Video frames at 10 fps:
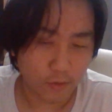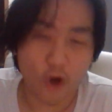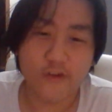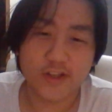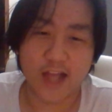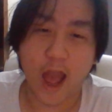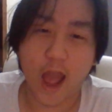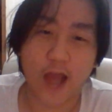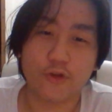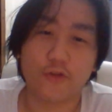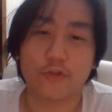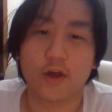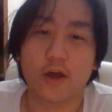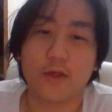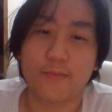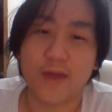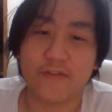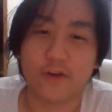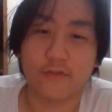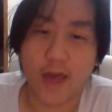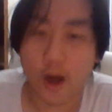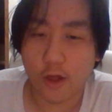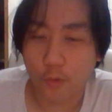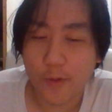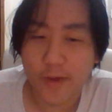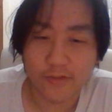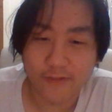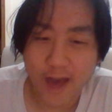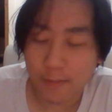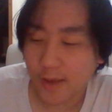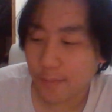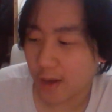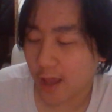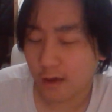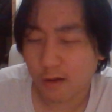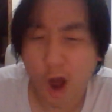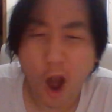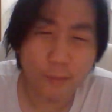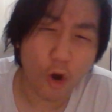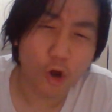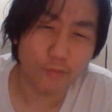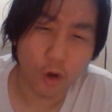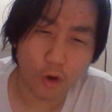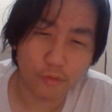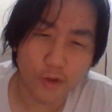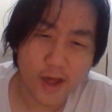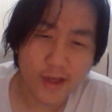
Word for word: Obviously, I, I do it for the, the benefit of the well being of the family, but like, come on, bro.